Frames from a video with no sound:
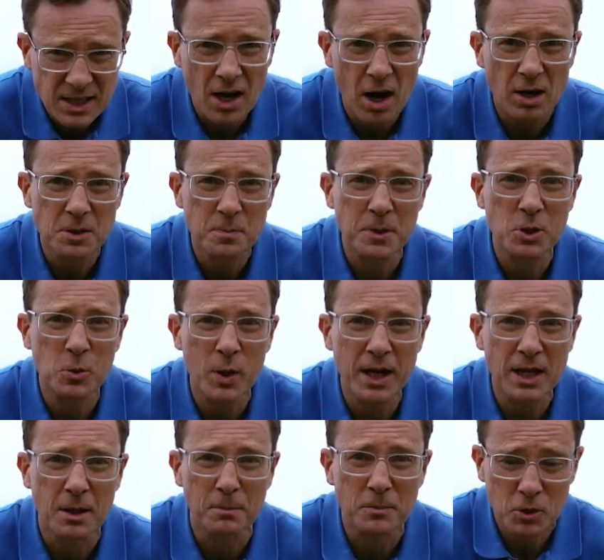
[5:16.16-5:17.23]
tucked
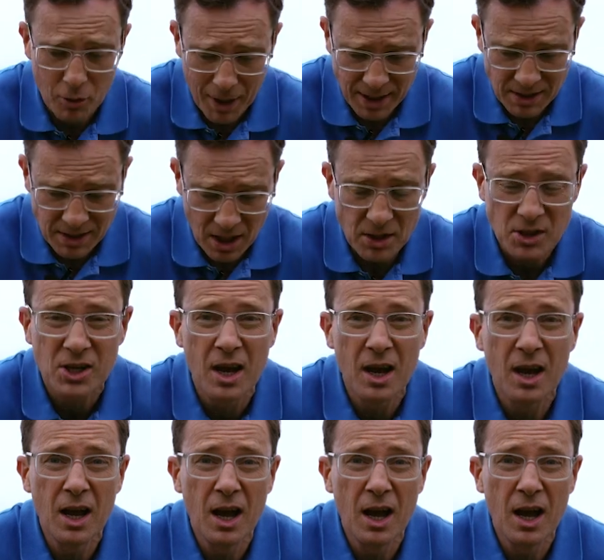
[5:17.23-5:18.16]
between them. Try and touch